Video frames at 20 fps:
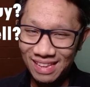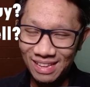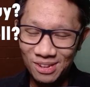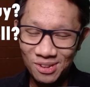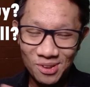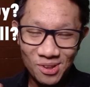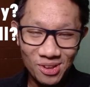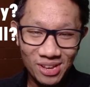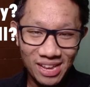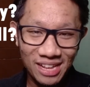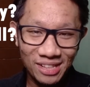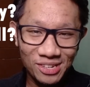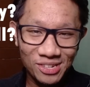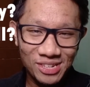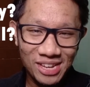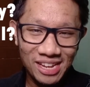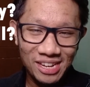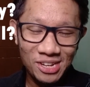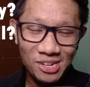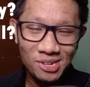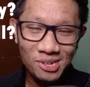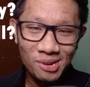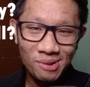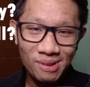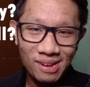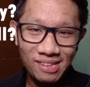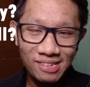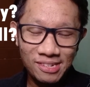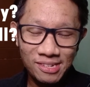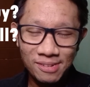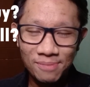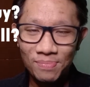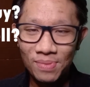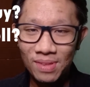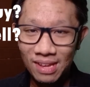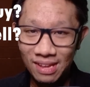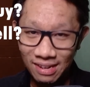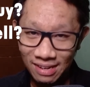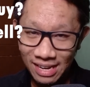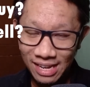looking to sell insurance,
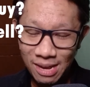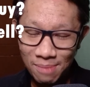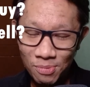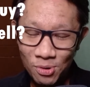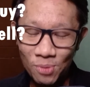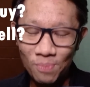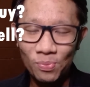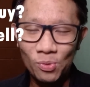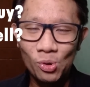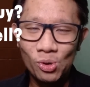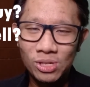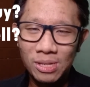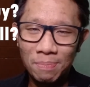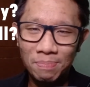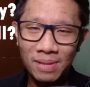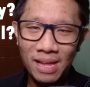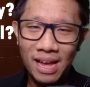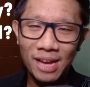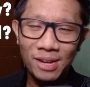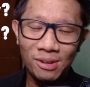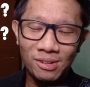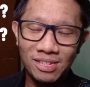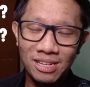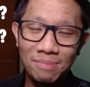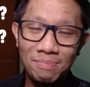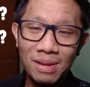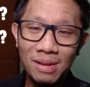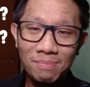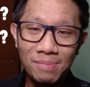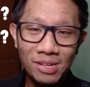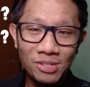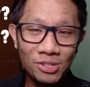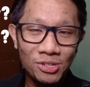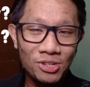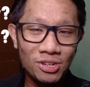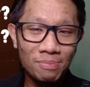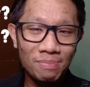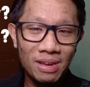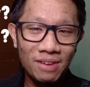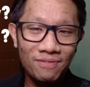lika po, usap tayo. Send me a
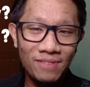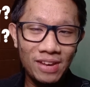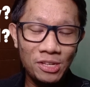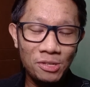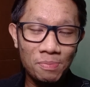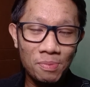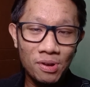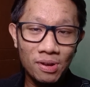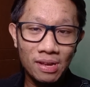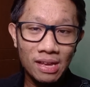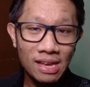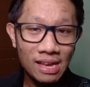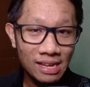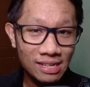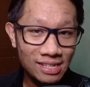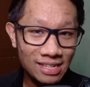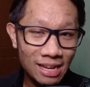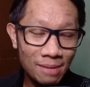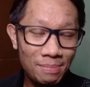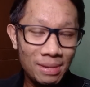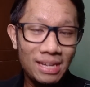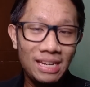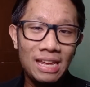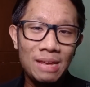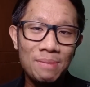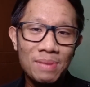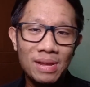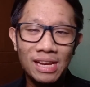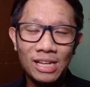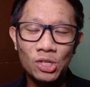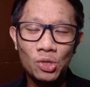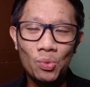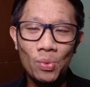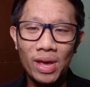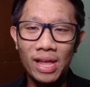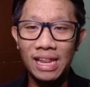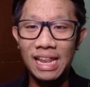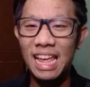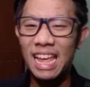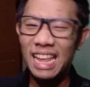message on my Facebook, send me an email as
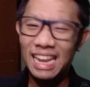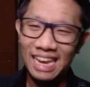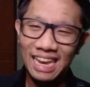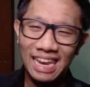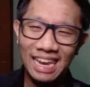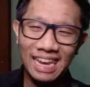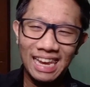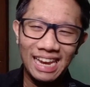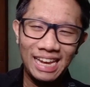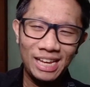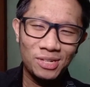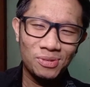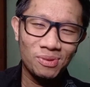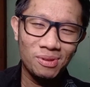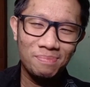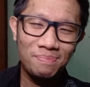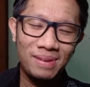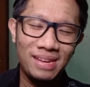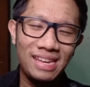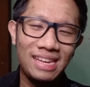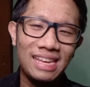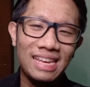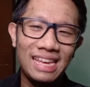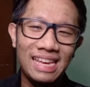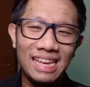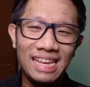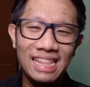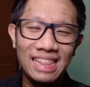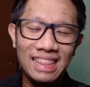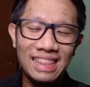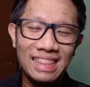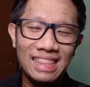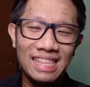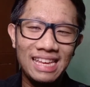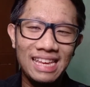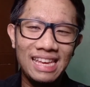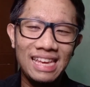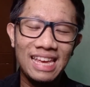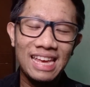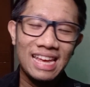well. Links will be in
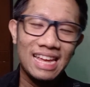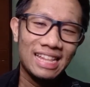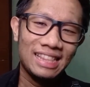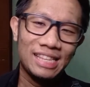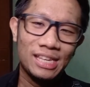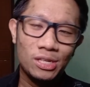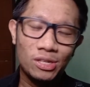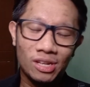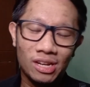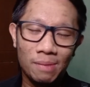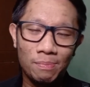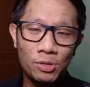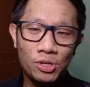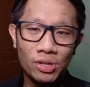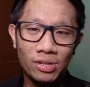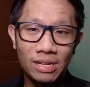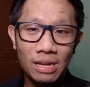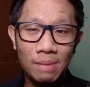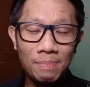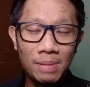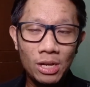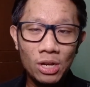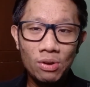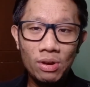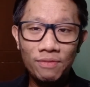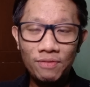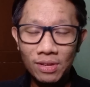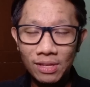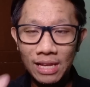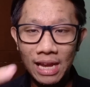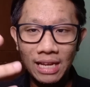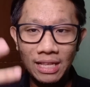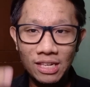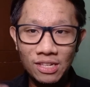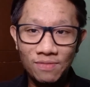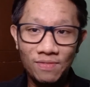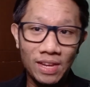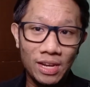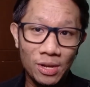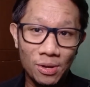the description. Let me know if you like
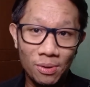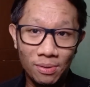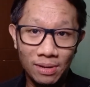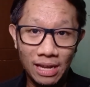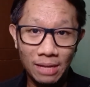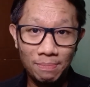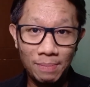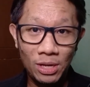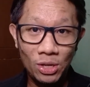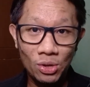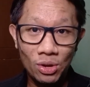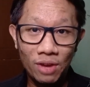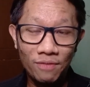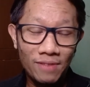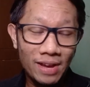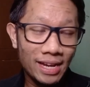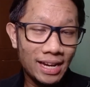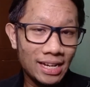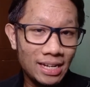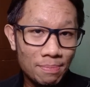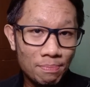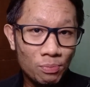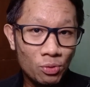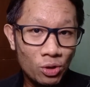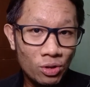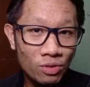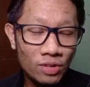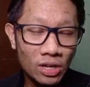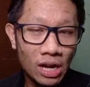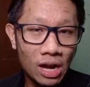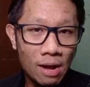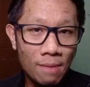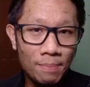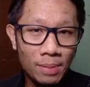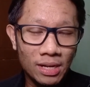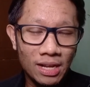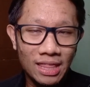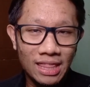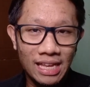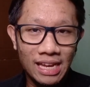this video. Let me know if I can improve on a
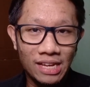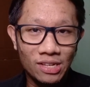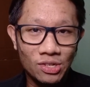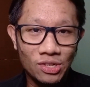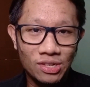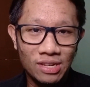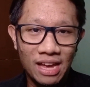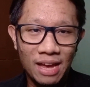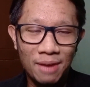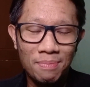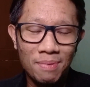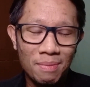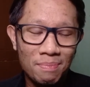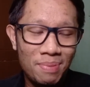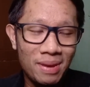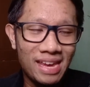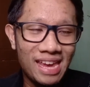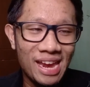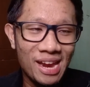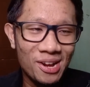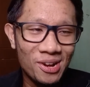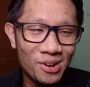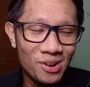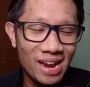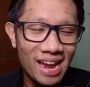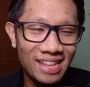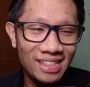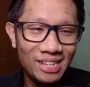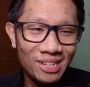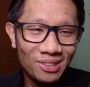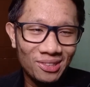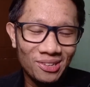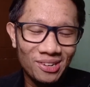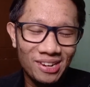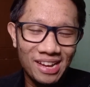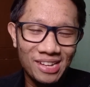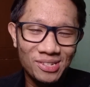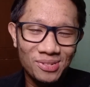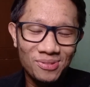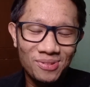couple of things. I'm a beginner editor
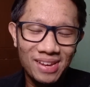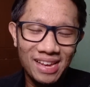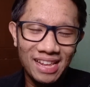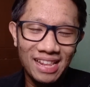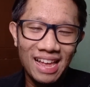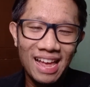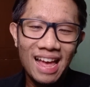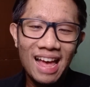as well.